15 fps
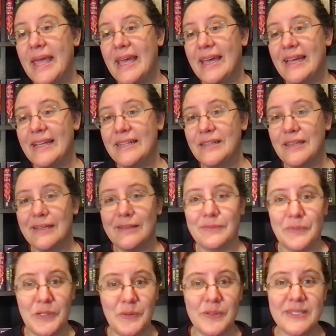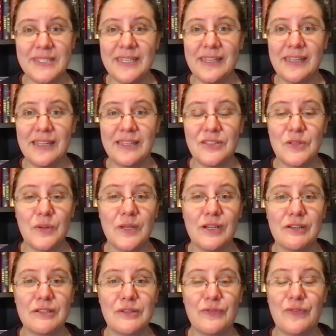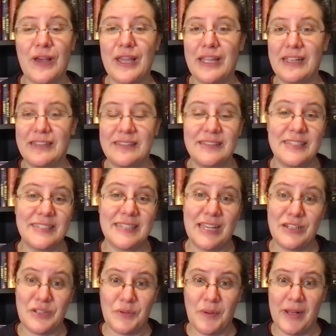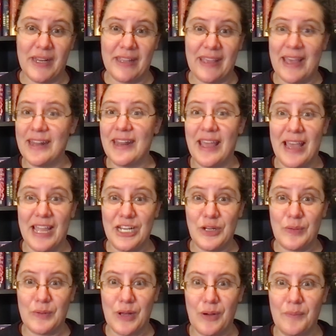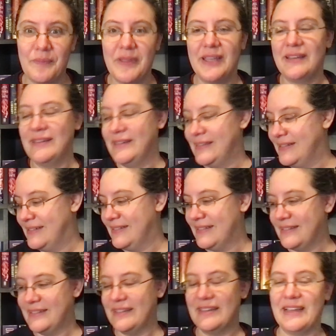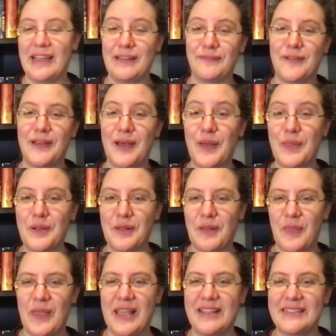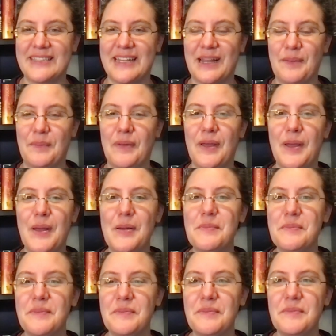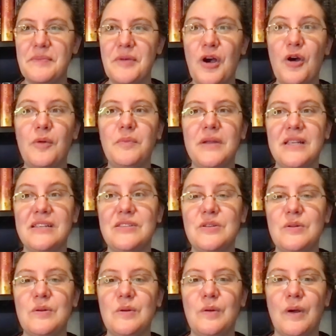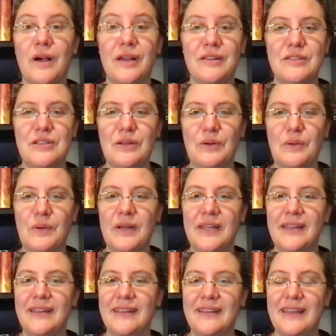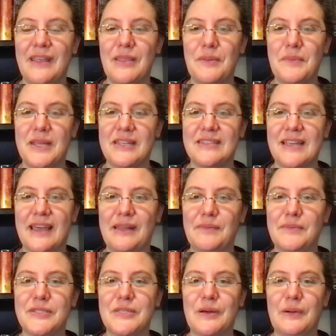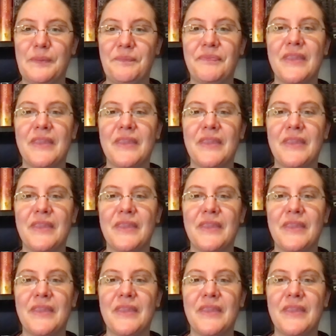And we will see in two years if I decide to run again. I don't know. I have other things that I'm hoping to do in the meantime. So,